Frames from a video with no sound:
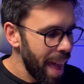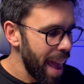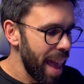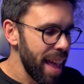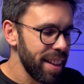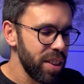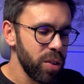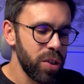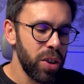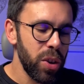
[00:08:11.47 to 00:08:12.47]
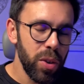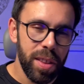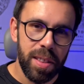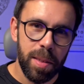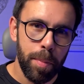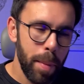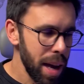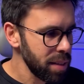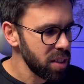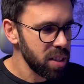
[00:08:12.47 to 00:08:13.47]
and you couldn't
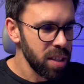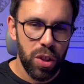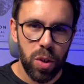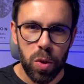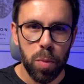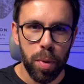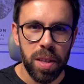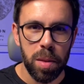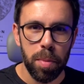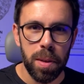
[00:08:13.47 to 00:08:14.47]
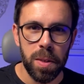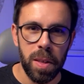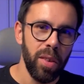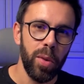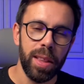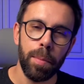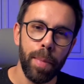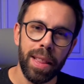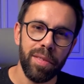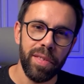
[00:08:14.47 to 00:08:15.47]
match those principles with the
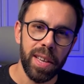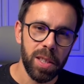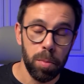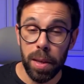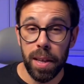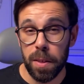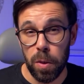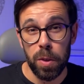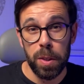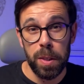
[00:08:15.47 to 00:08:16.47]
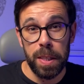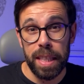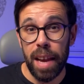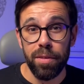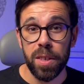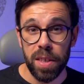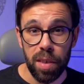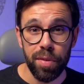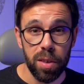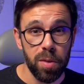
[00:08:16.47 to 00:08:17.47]
benefits because you never
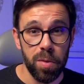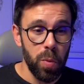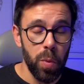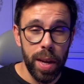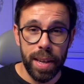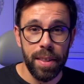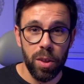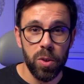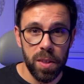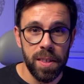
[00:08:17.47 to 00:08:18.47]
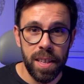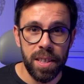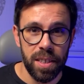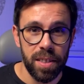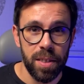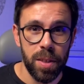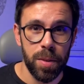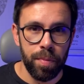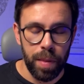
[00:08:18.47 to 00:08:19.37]
suffered with those decisions,